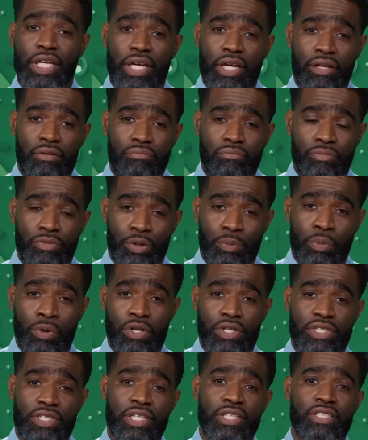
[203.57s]
get, the
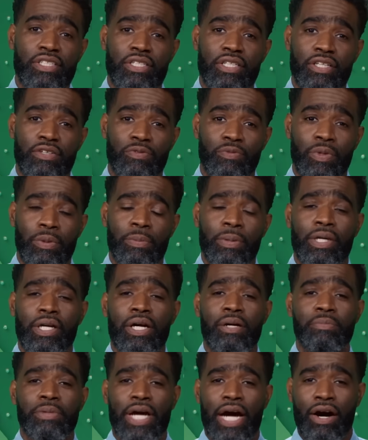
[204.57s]
more sensitive we
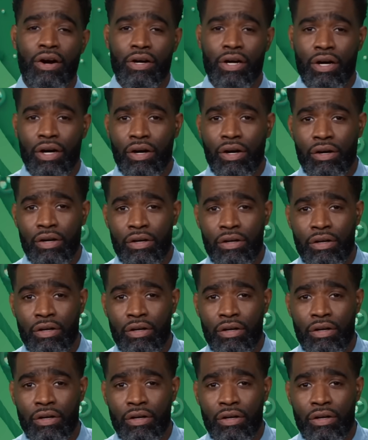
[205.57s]
become to alcohol.